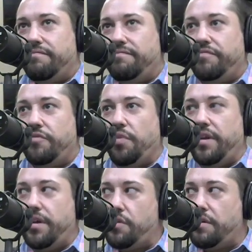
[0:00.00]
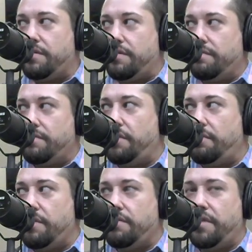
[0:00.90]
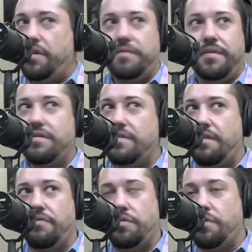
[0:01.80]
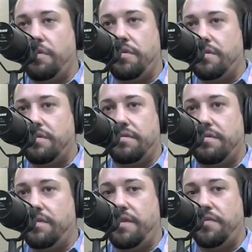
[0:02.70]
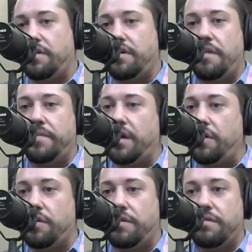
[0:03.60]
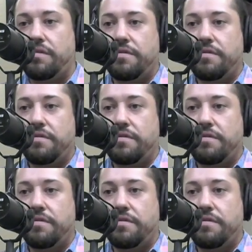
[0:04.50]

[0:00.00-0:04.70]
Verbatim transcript: religious on the reservation. I mean, several churches, different denominations.